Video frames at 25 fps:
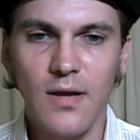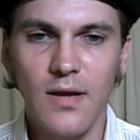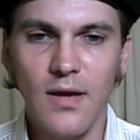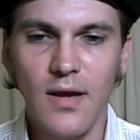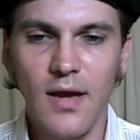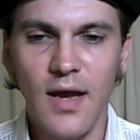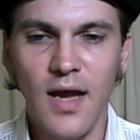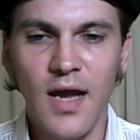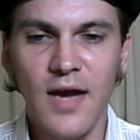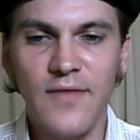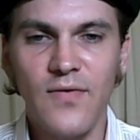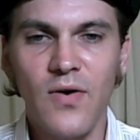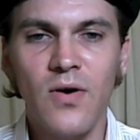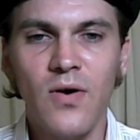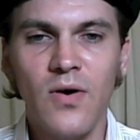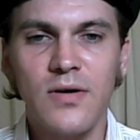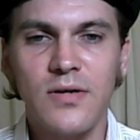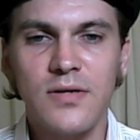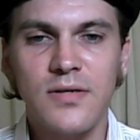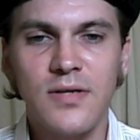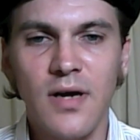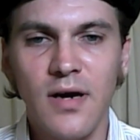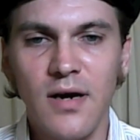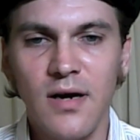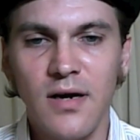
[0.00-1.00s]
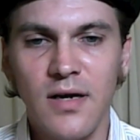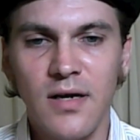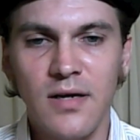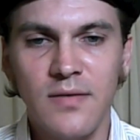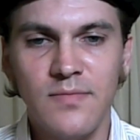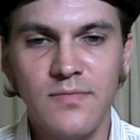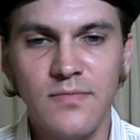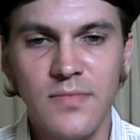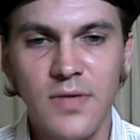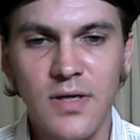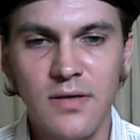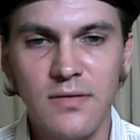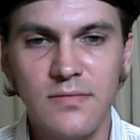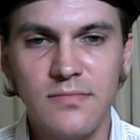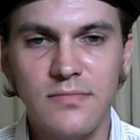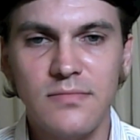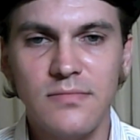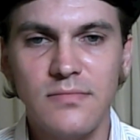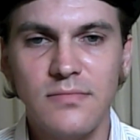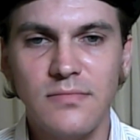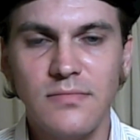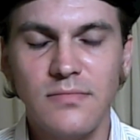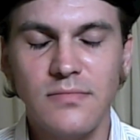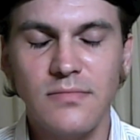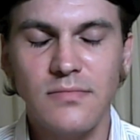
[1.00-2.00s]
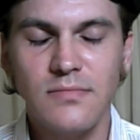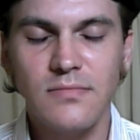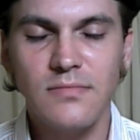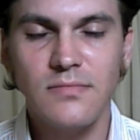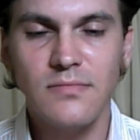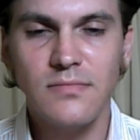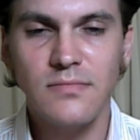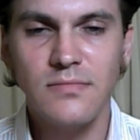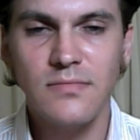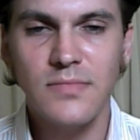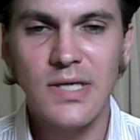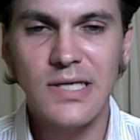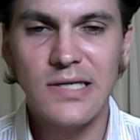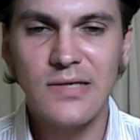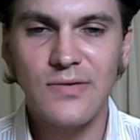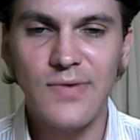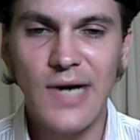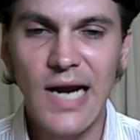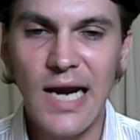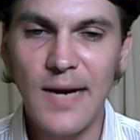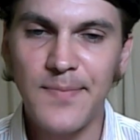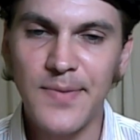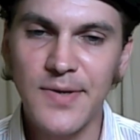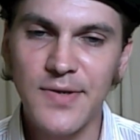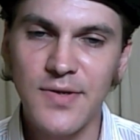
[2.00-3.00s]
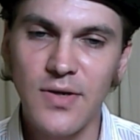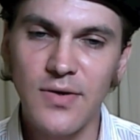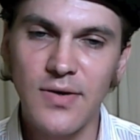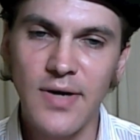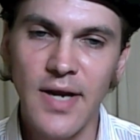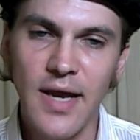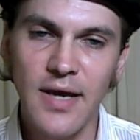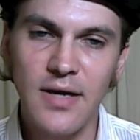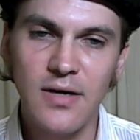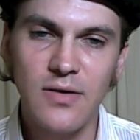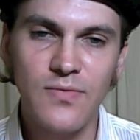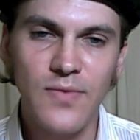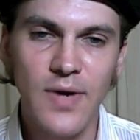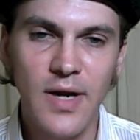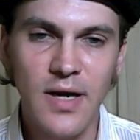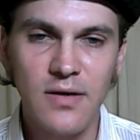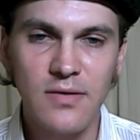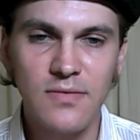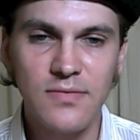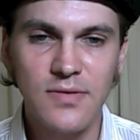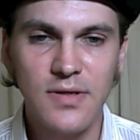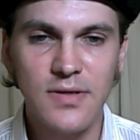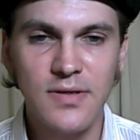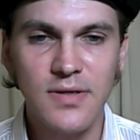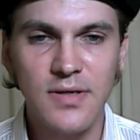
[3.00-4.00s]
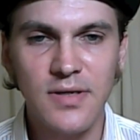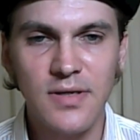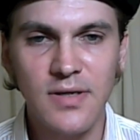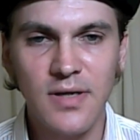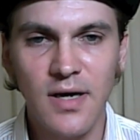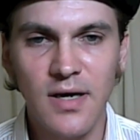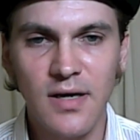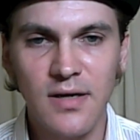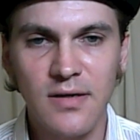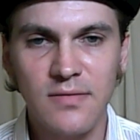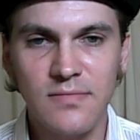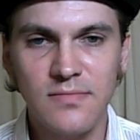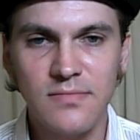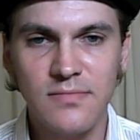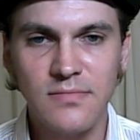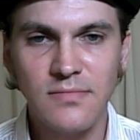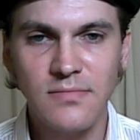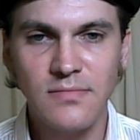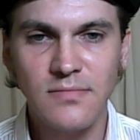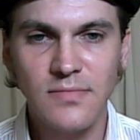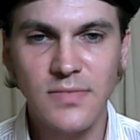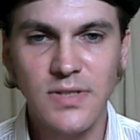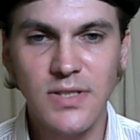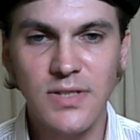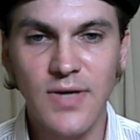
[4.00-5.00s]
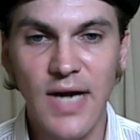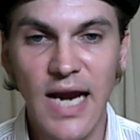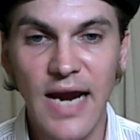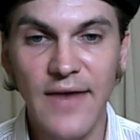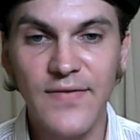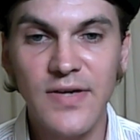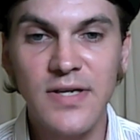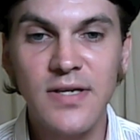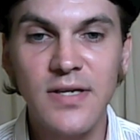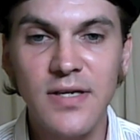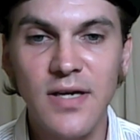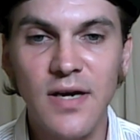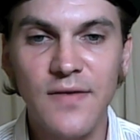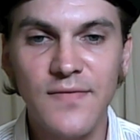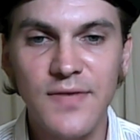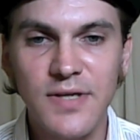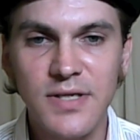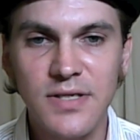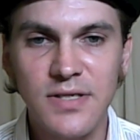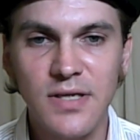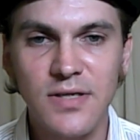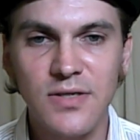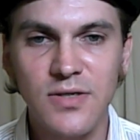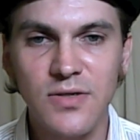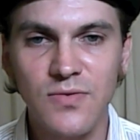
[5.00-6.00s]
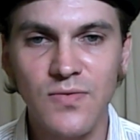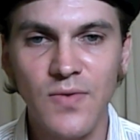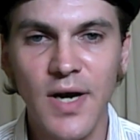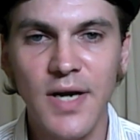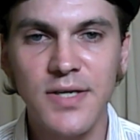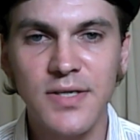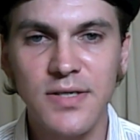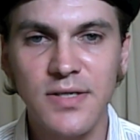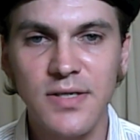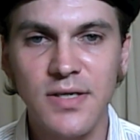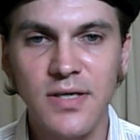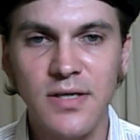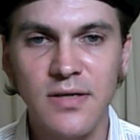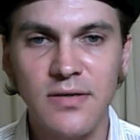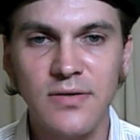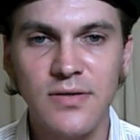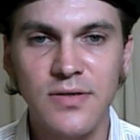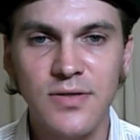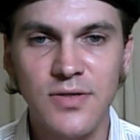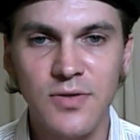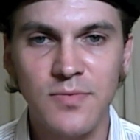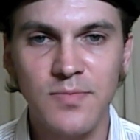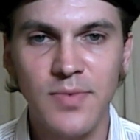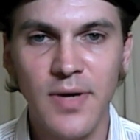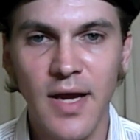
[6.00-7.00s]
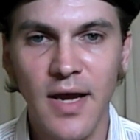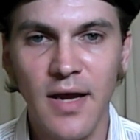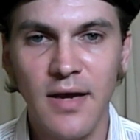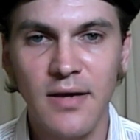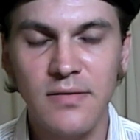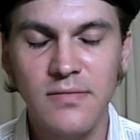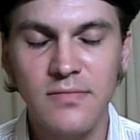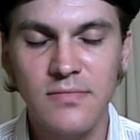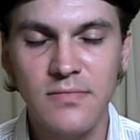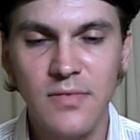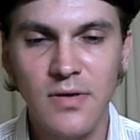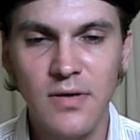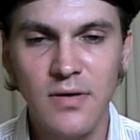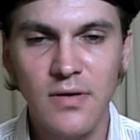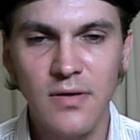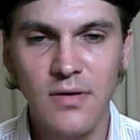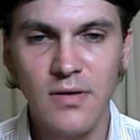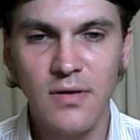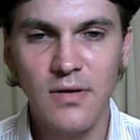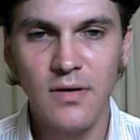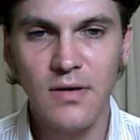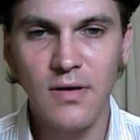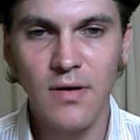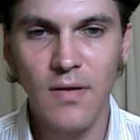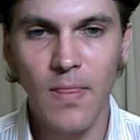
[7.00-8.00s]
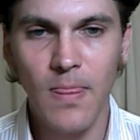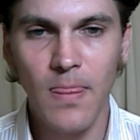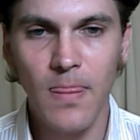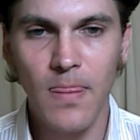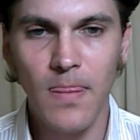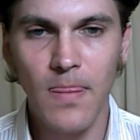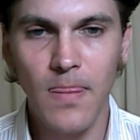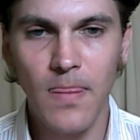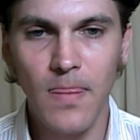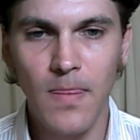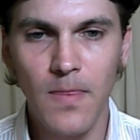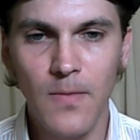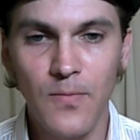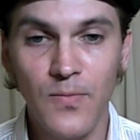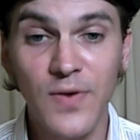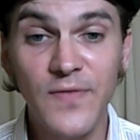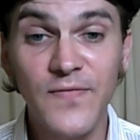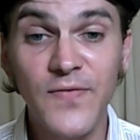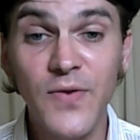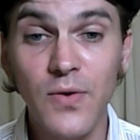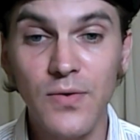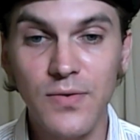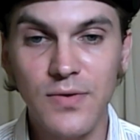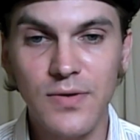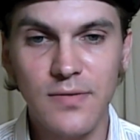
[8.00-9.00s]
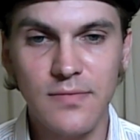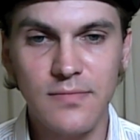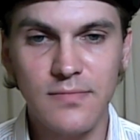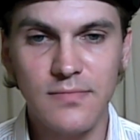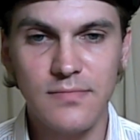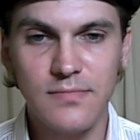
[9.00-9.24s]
have a hard time wrapping their head around the gravity of the situation here in Japan, refute